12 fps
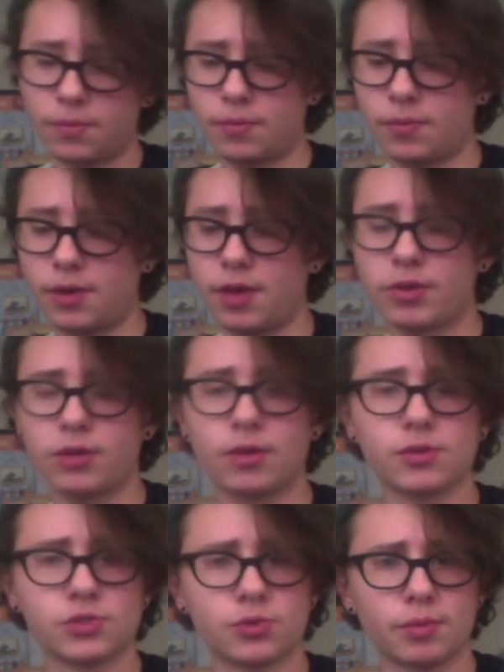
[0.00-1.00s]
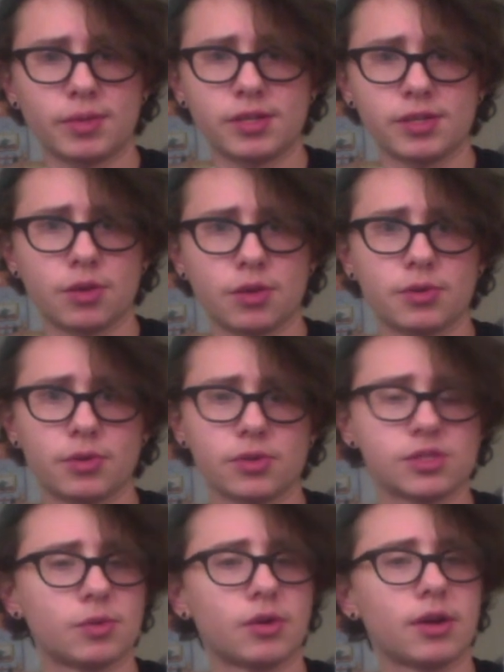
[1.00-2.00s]
every closed door means an open door
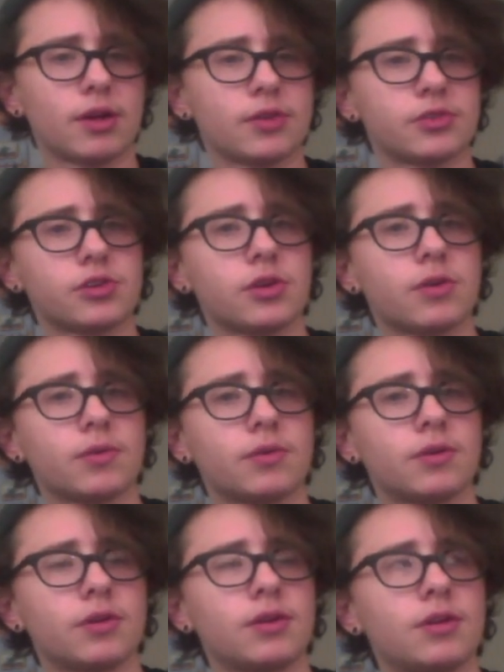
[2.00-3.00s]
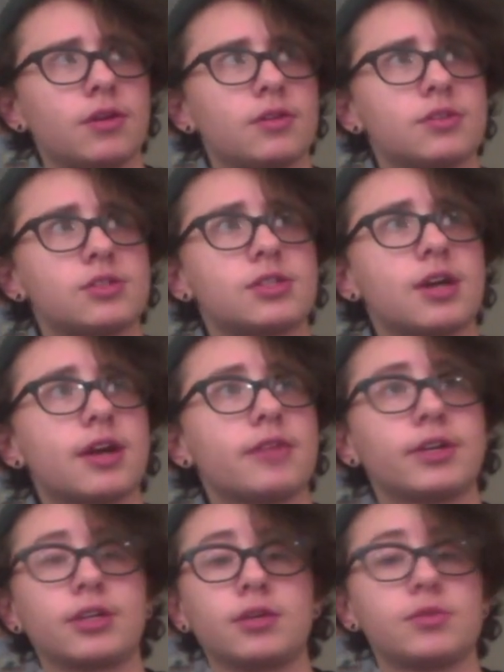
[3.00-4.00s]
somewhere else, so this is kind of
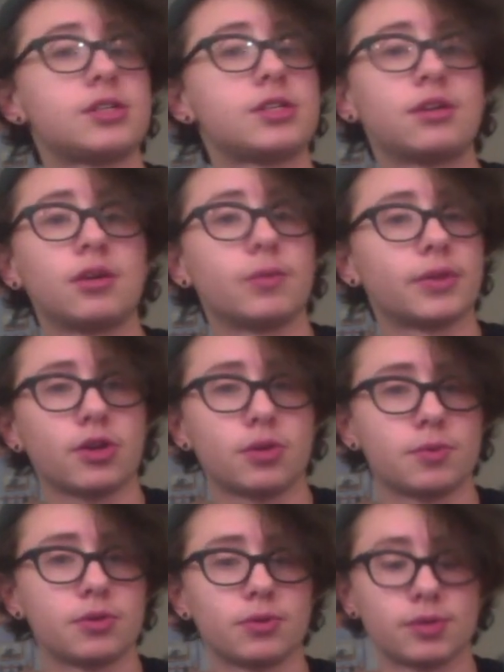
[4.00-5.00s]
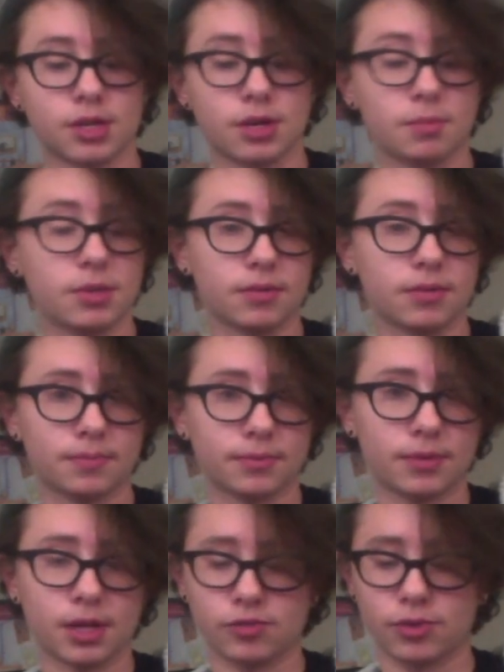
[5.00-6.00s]
like you seeking what that open door is going to be.
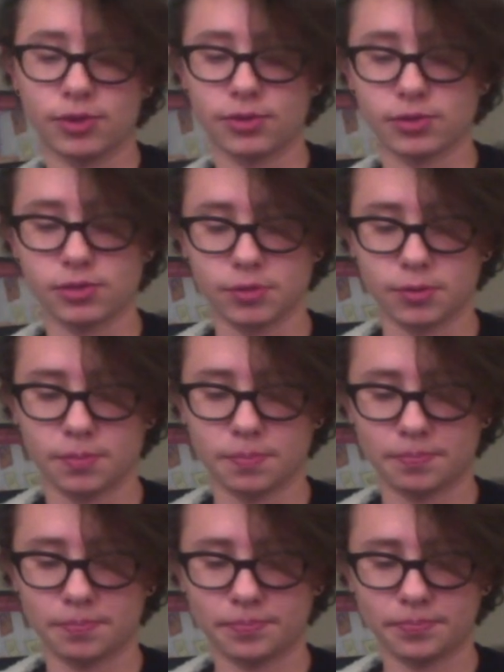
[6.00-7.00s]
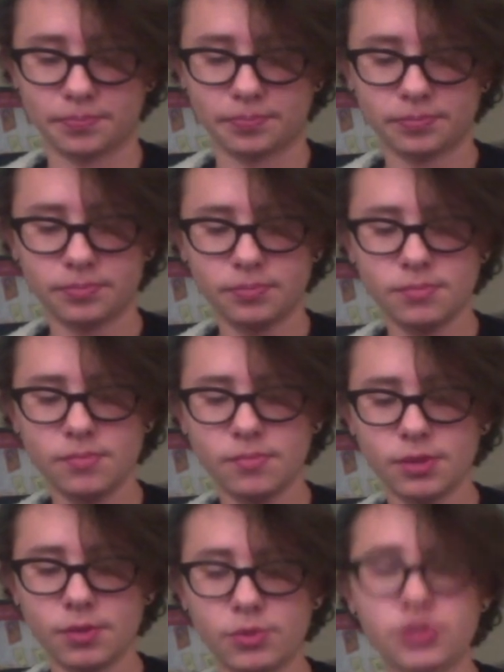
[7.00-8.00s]
That's for others of you.
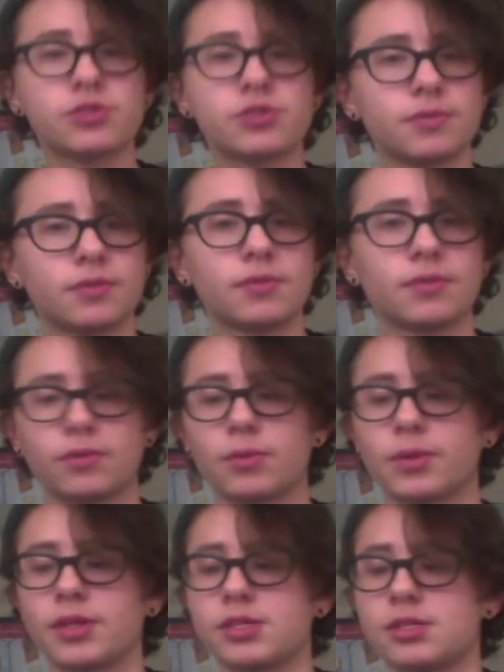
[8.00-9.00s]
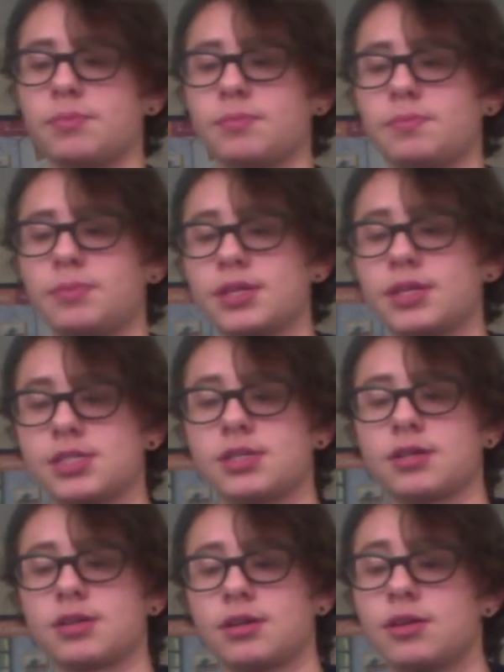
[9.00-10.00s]
Which is a really
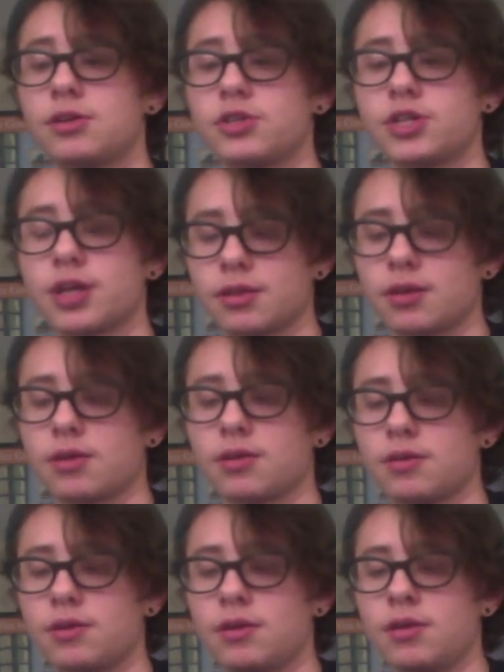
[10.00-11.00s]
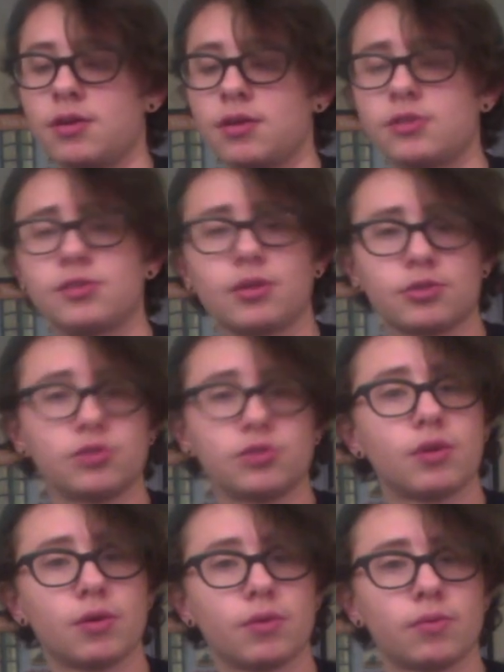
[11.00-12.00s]
simplistic energy, I think, as long as you
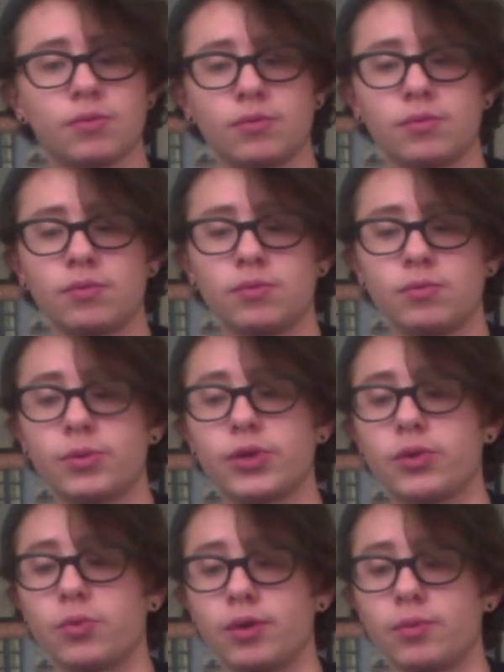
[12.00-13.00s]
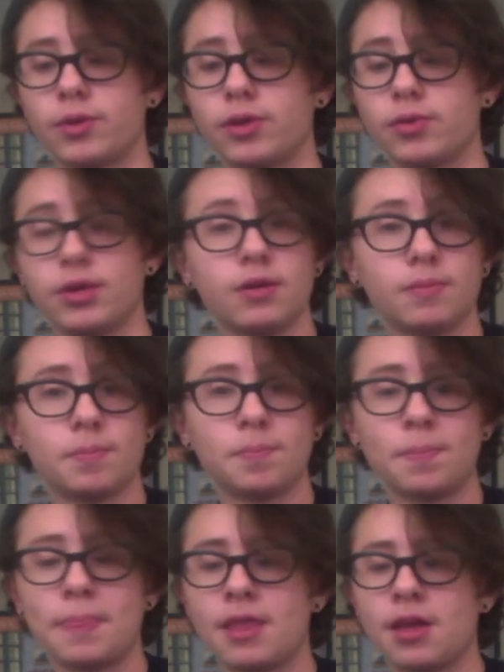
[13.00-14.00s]
know what you want, what you need.
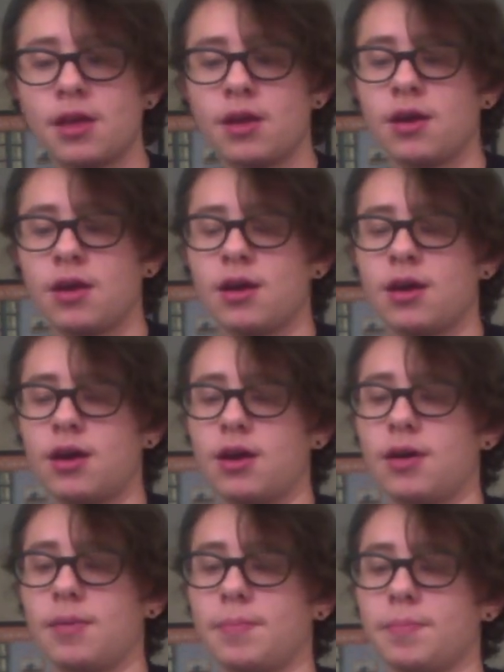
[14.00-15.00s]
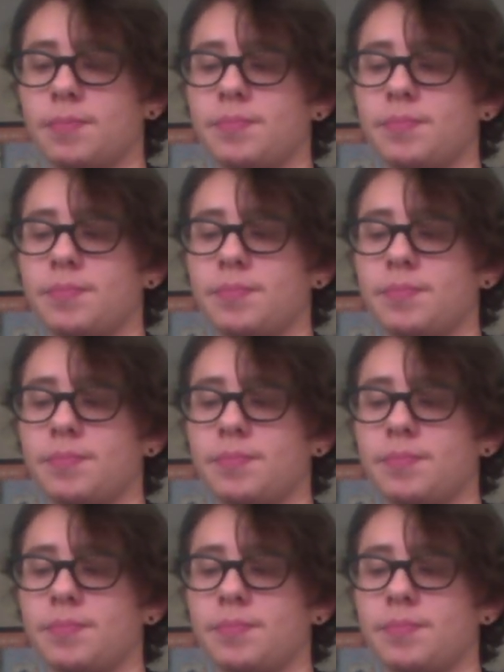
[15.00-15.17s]
In